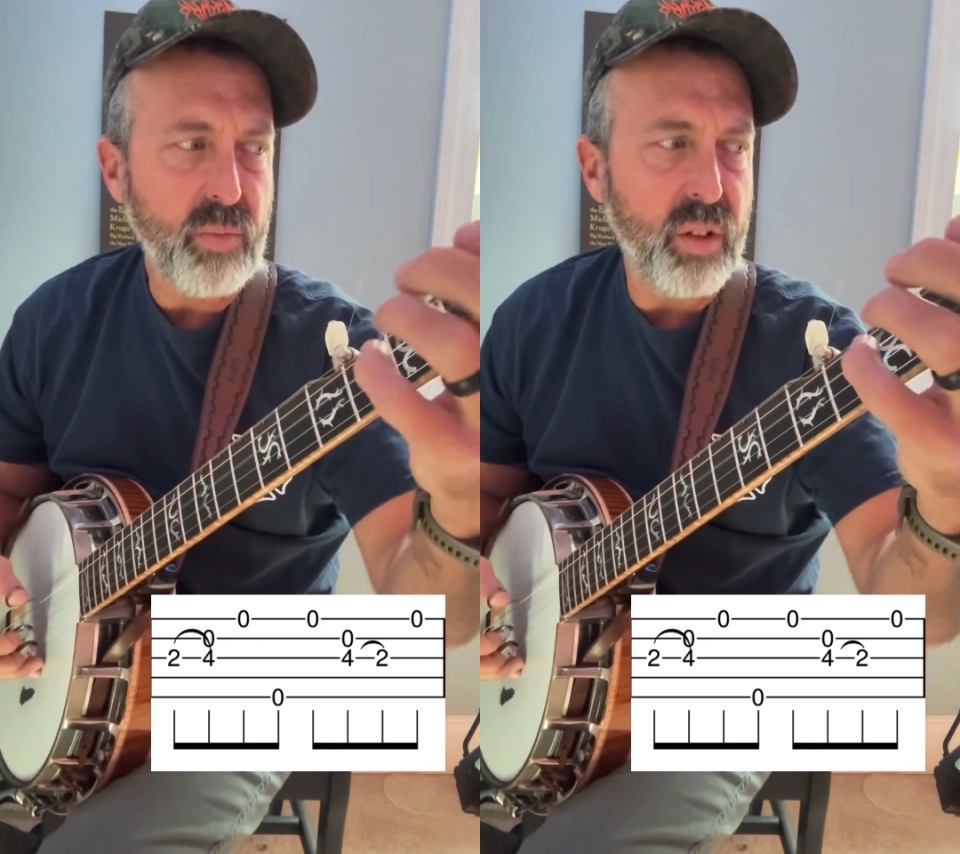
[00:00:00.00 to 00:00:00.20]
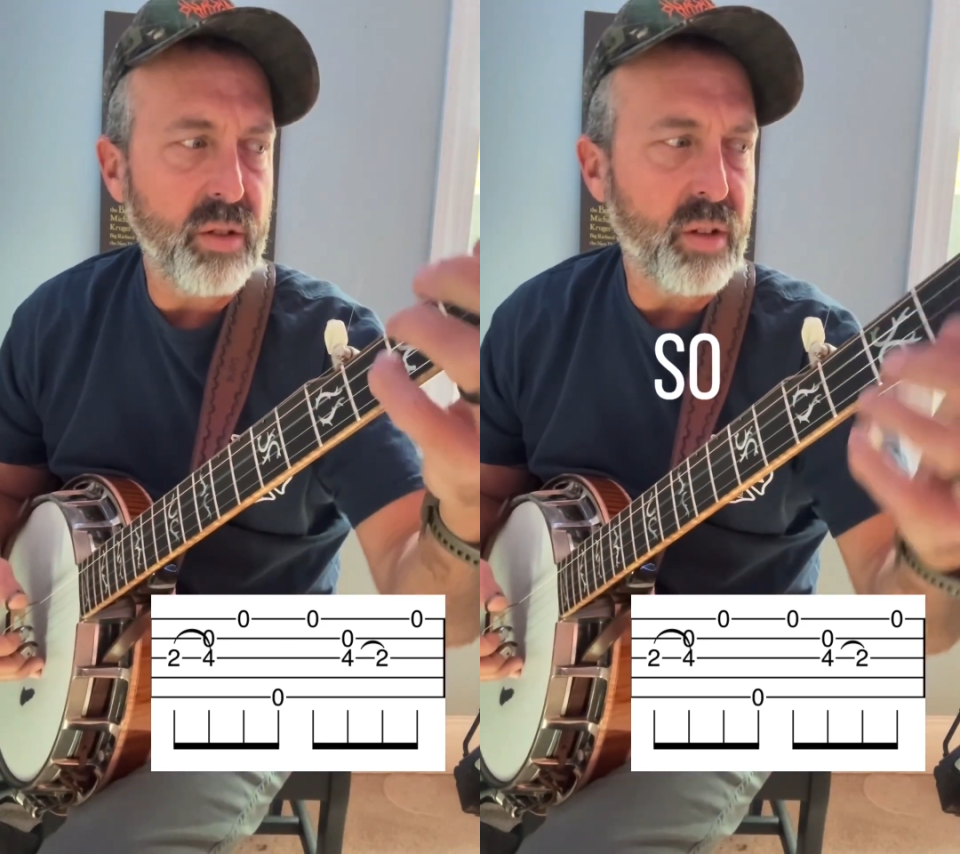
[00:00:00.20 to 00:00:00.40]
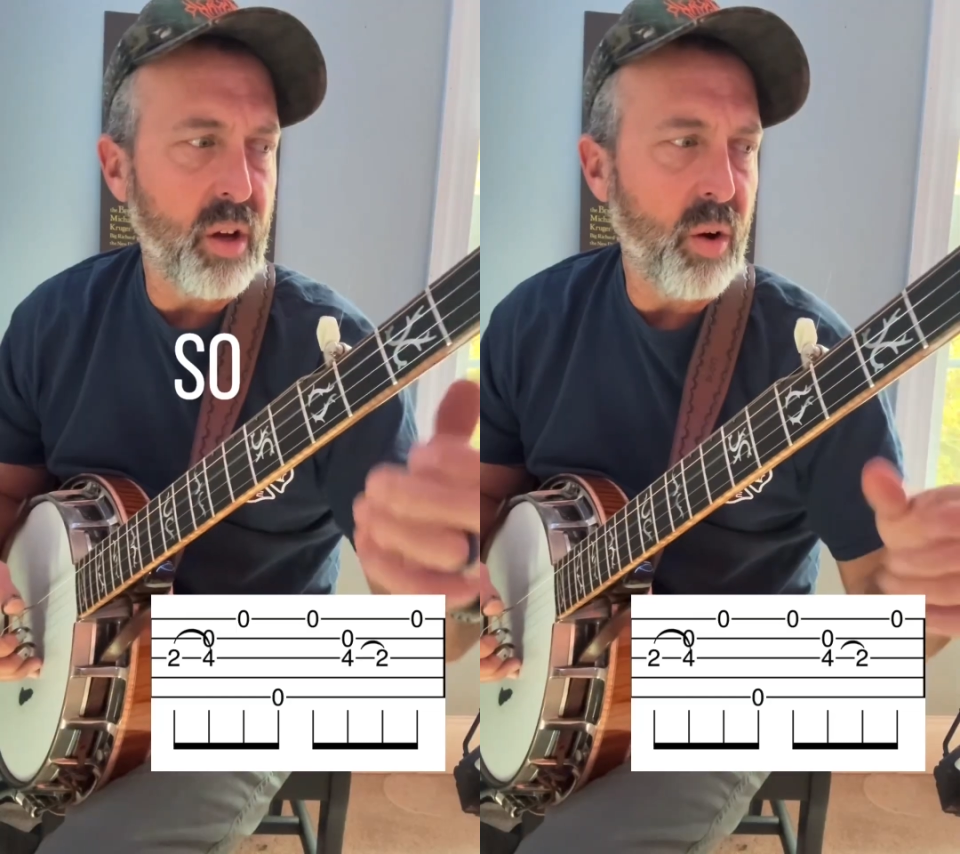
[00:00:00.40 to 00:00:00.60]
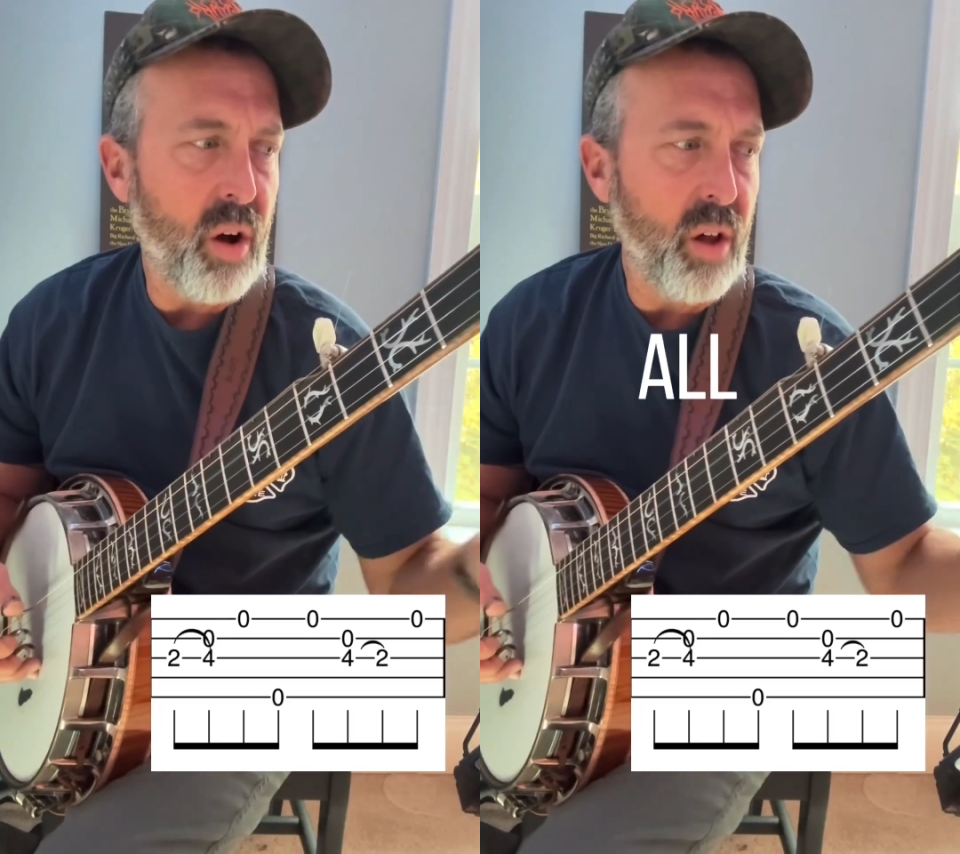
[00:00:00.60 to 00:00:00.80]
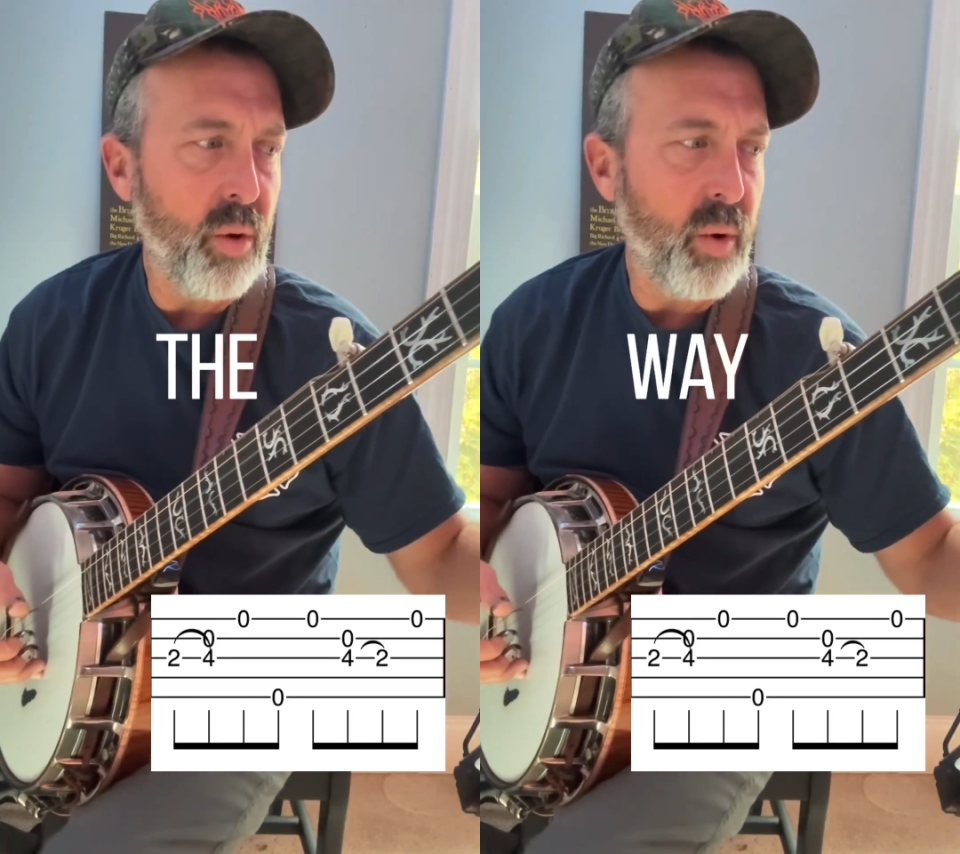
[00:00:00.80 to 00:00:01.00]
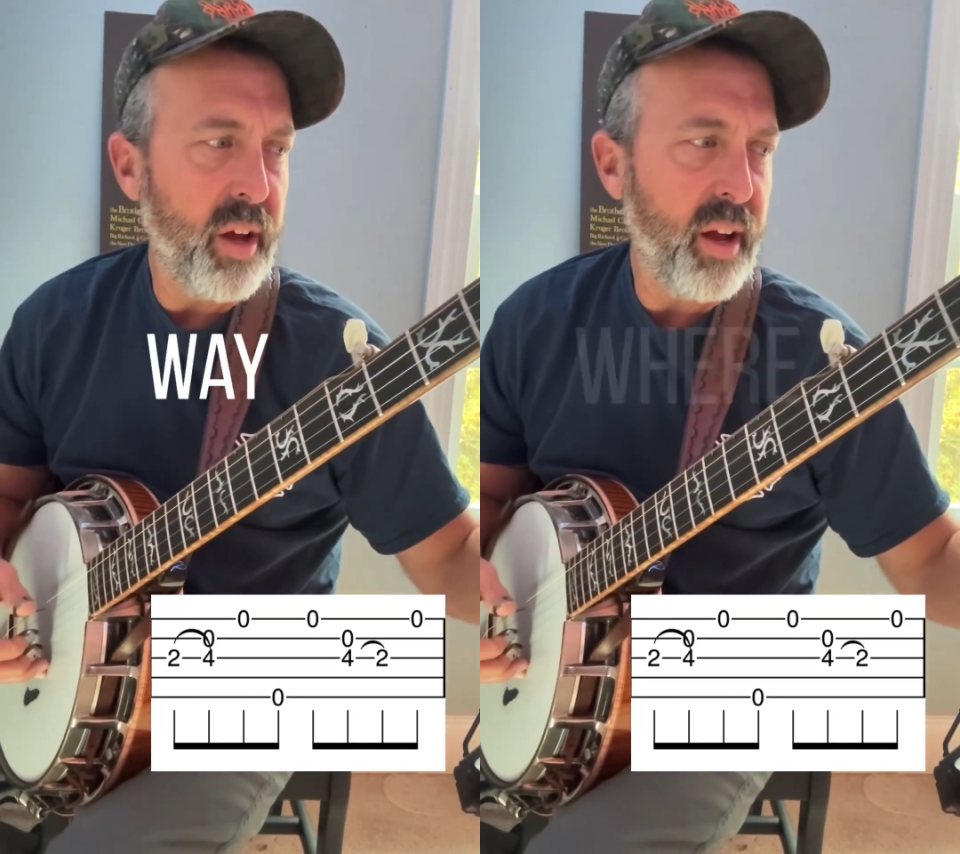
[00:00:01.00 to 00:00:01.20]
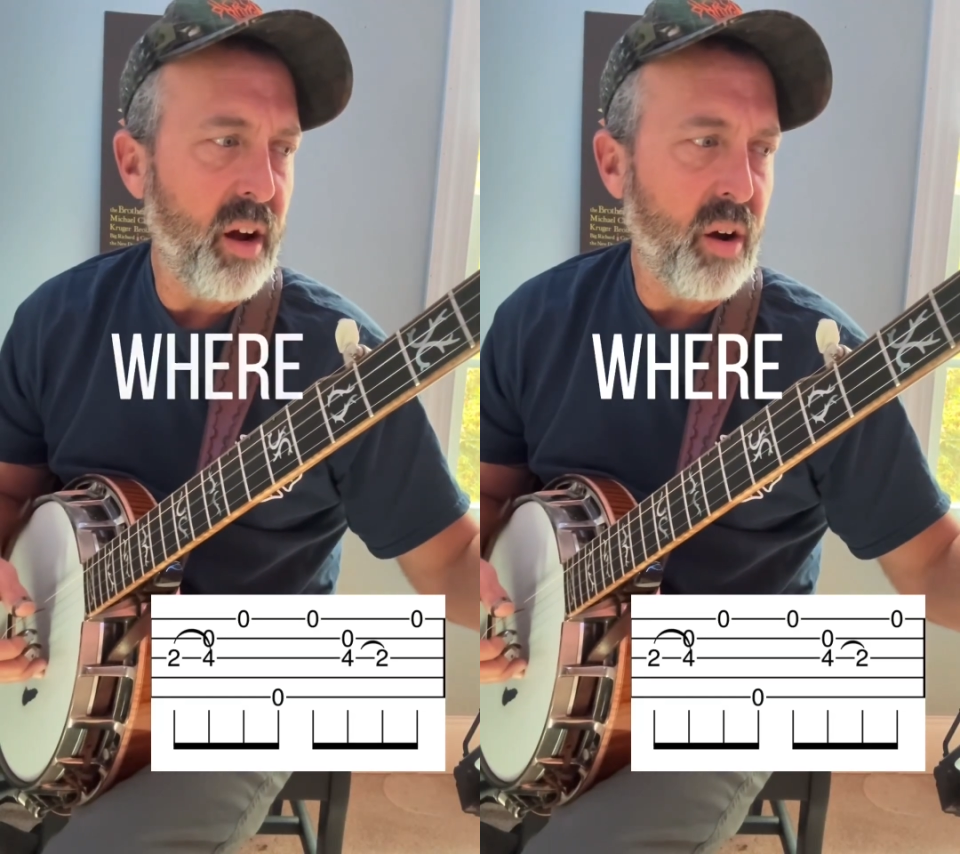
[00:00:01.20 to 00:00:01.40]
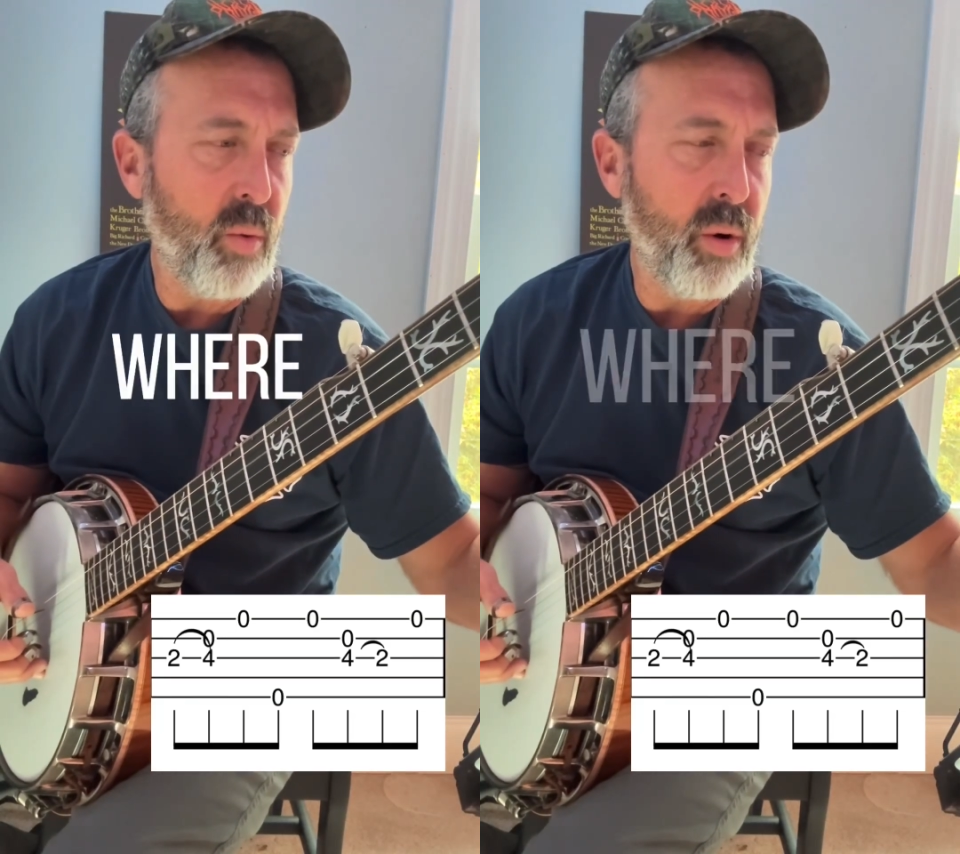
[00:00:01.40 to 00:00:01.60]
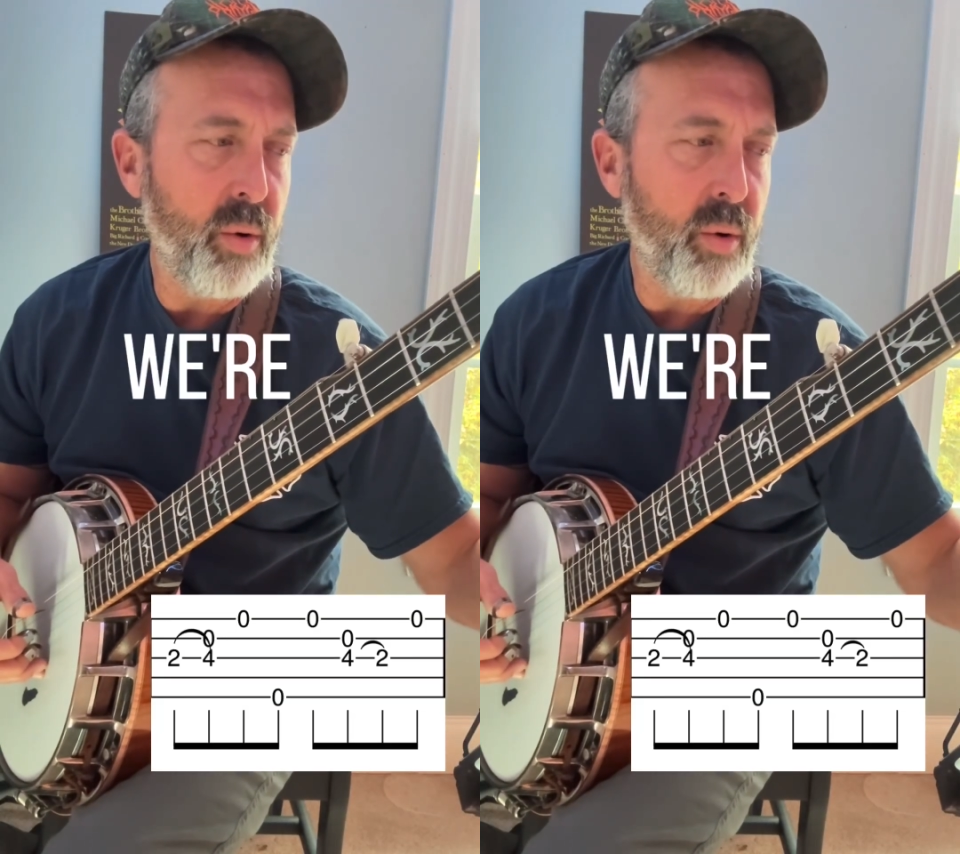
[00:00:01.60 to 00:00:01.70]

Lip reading: So all the way where